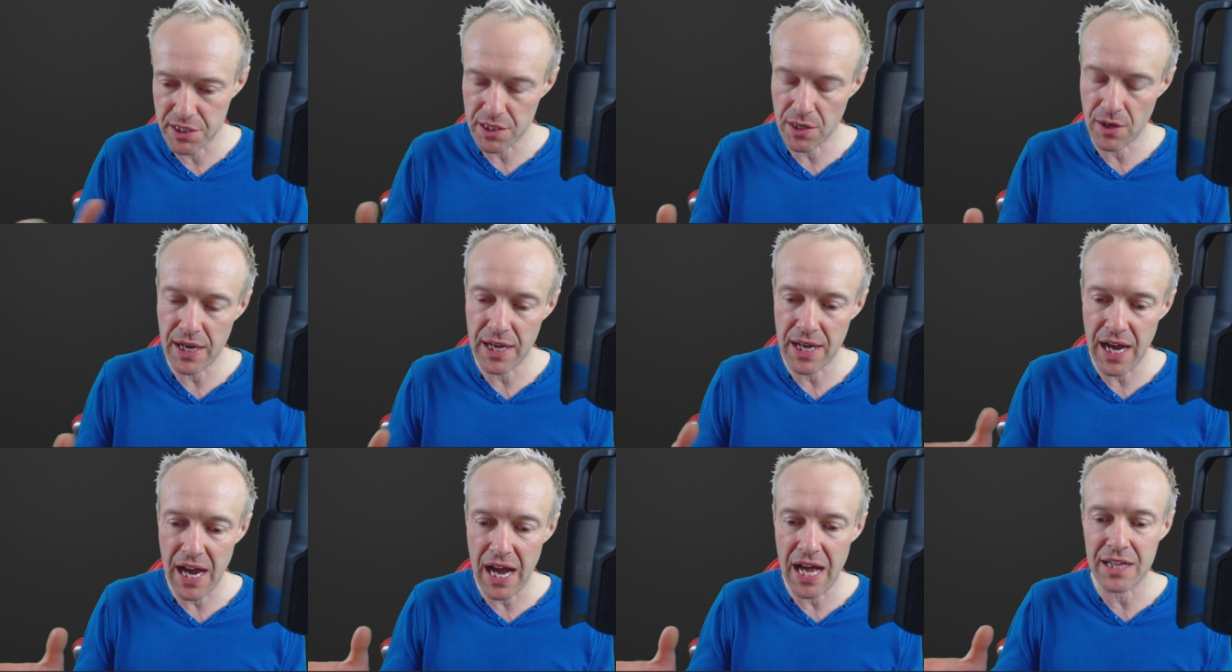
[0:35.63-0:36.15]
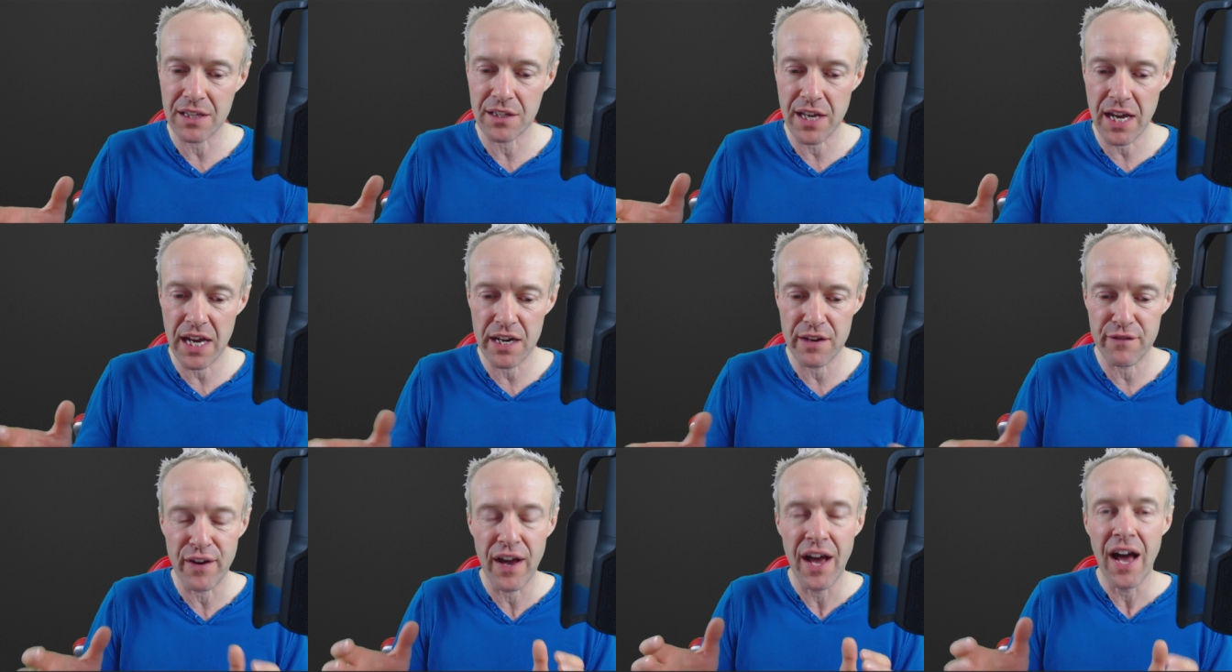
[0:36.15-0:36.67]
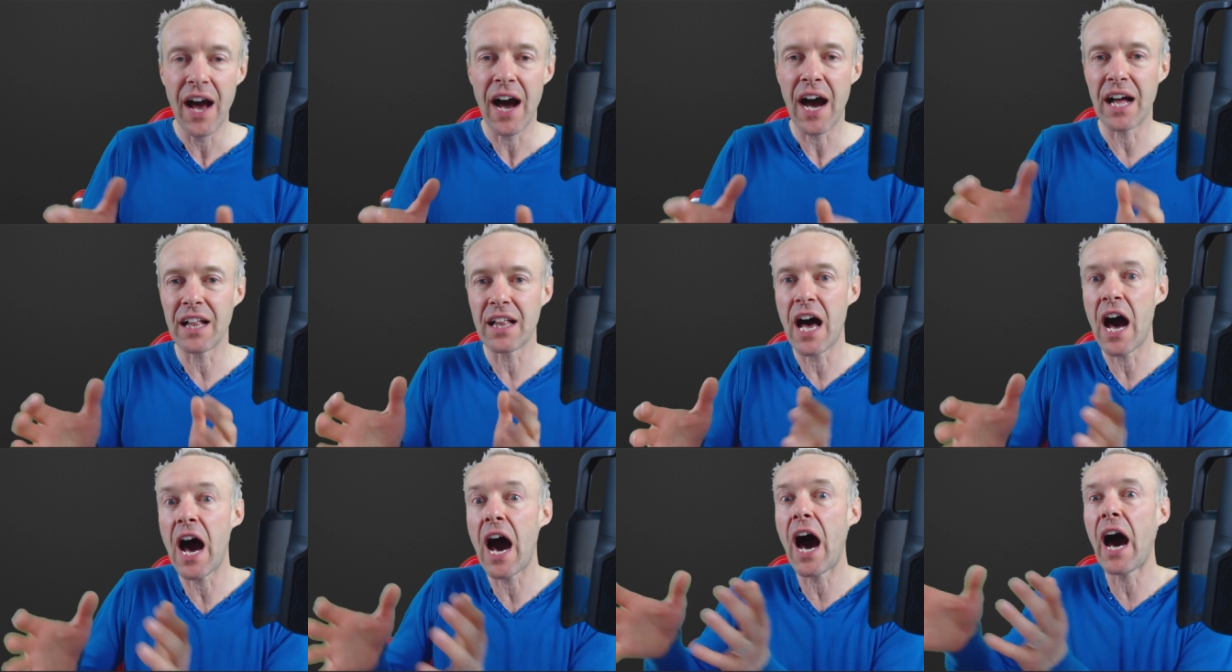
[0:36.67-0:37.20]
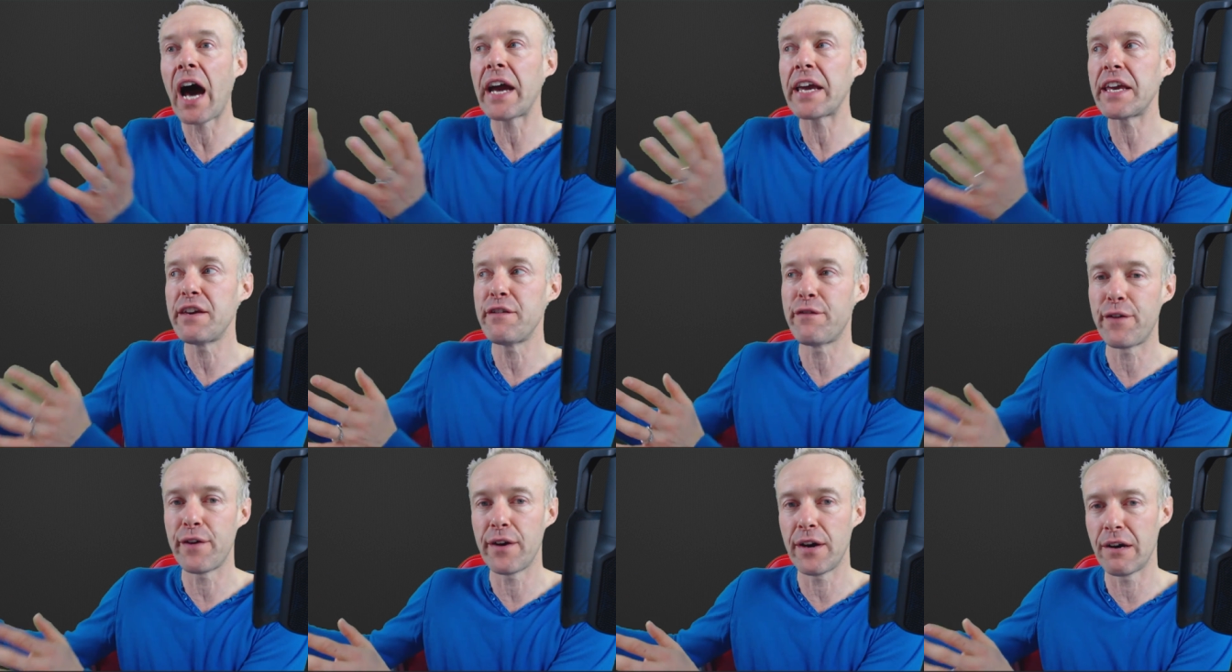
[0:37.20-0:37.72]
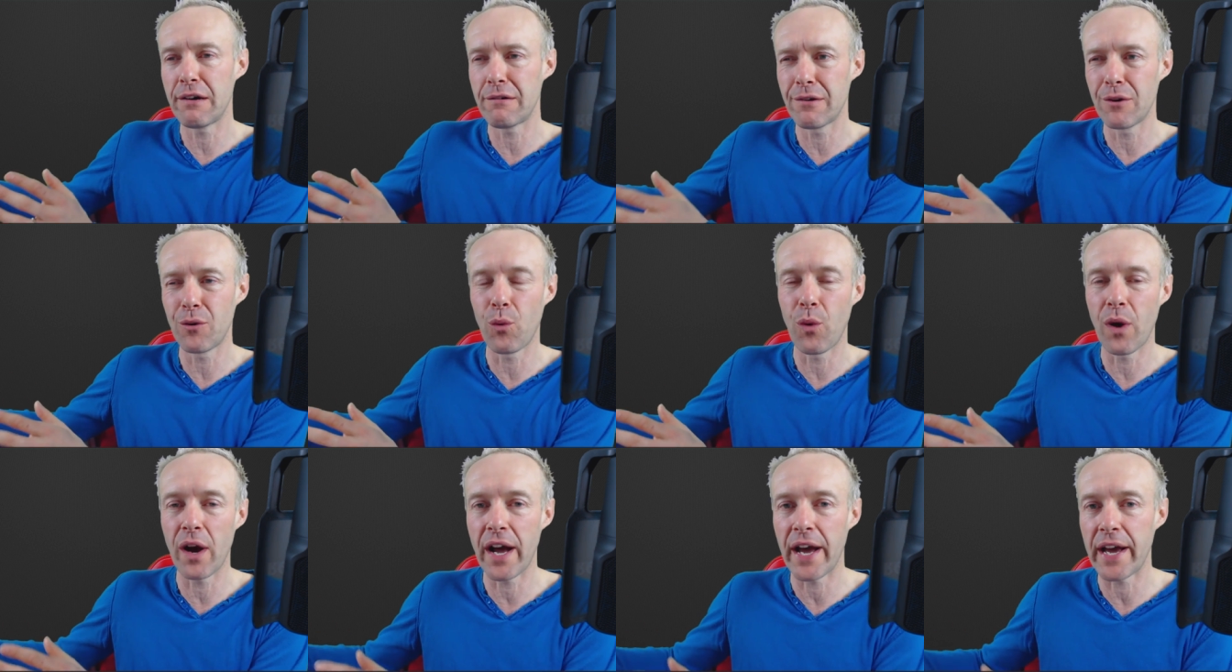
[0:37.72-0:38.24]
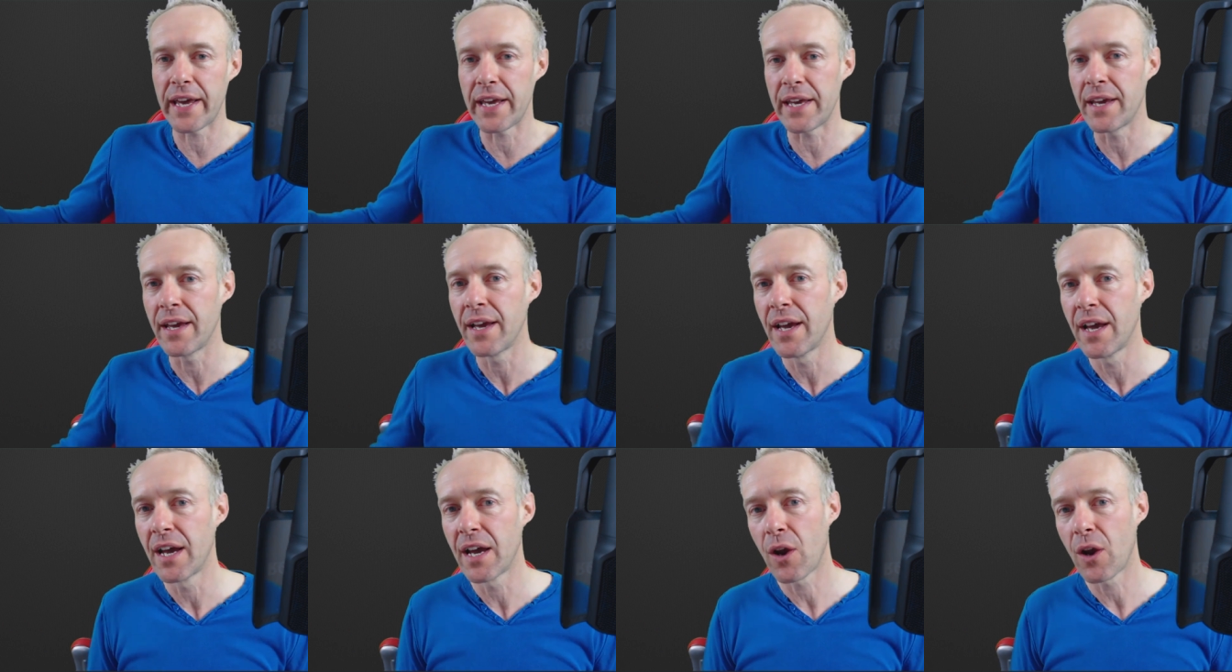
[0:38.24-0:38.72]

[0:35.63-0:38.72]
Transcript: So I, I'll kind of, I'll hive her away